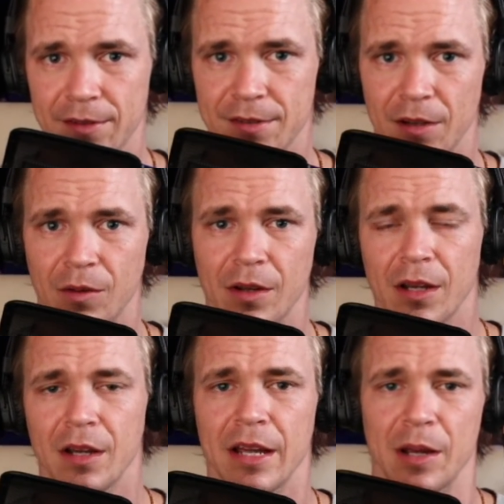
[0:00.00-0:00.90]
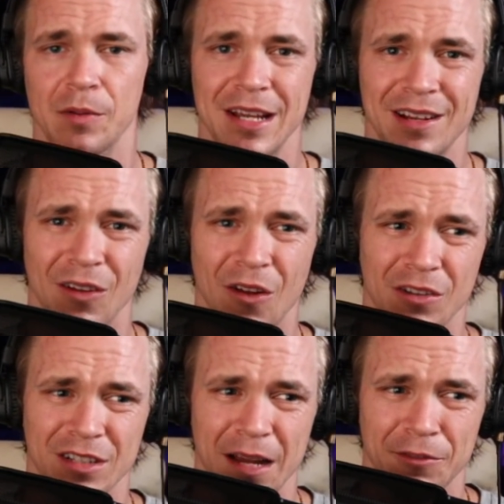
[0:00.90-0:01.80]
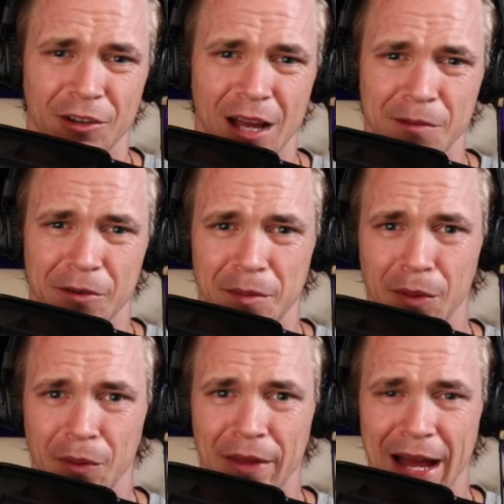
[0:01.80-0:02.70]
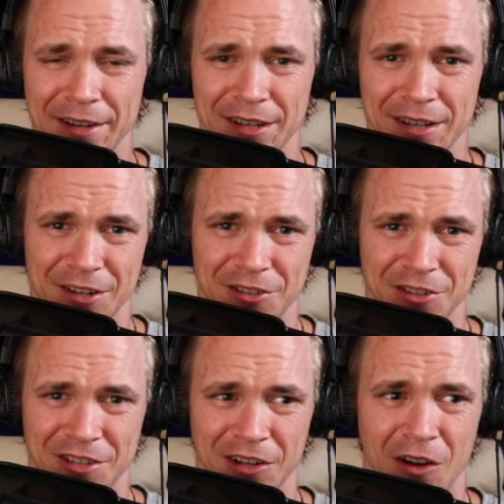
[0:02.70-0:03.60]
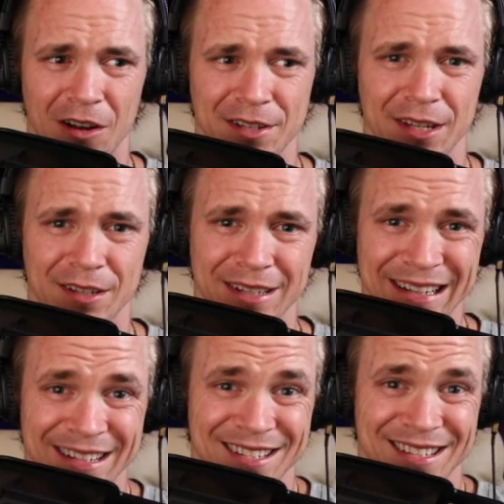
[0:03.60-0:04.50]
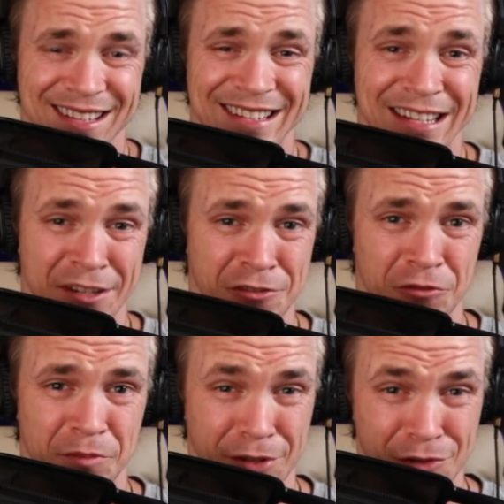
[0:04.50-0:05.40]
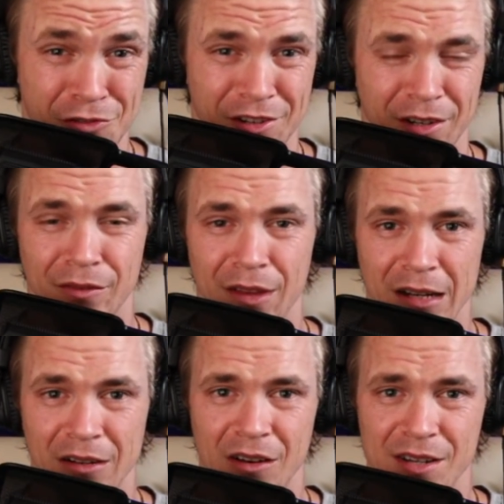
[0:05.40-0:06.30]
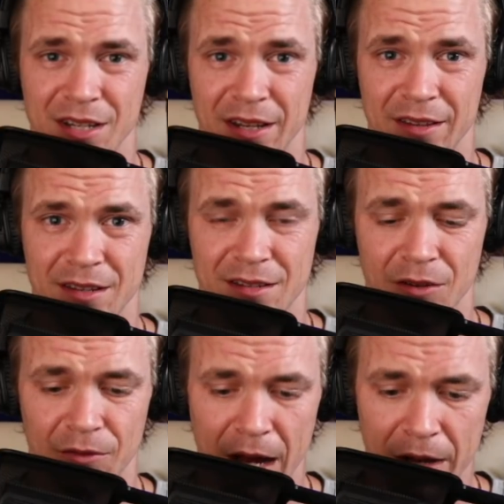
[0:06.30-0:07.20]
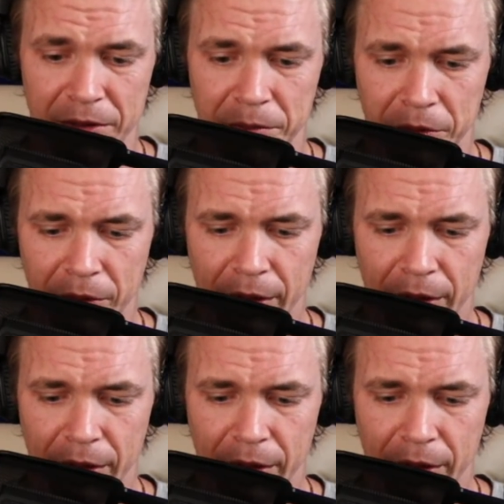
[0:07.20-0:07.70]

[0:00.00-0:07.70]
So it would take a long time for library to build that. It's not just the content, it's the distribution of that content that's so valuable.